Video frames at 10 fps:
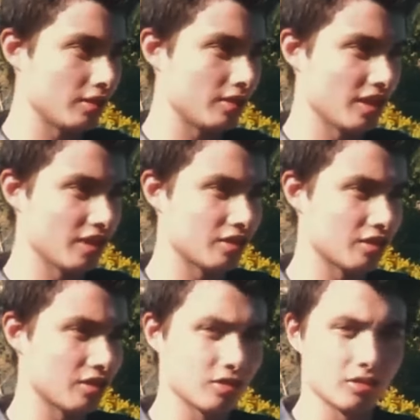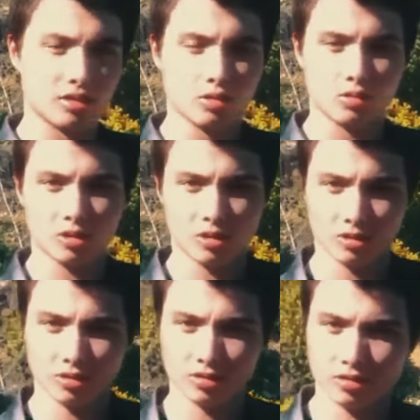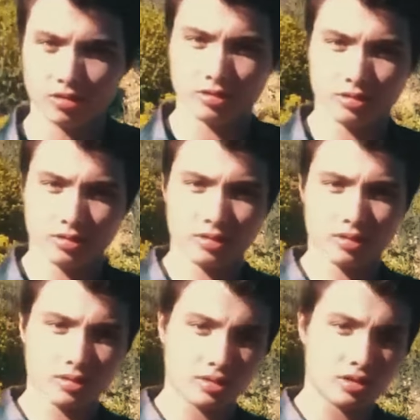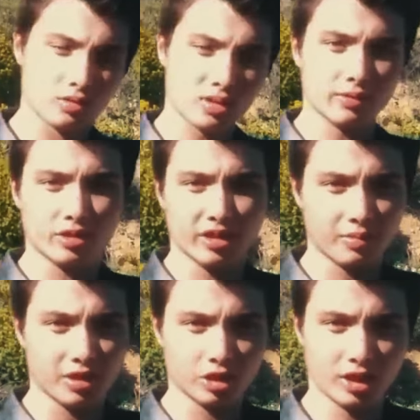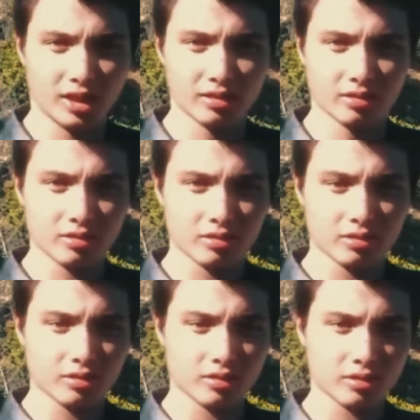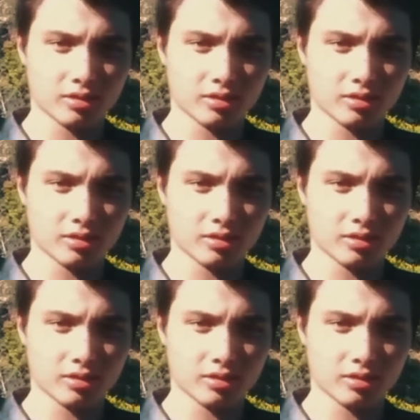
And yet, you girls, you never give me a chance.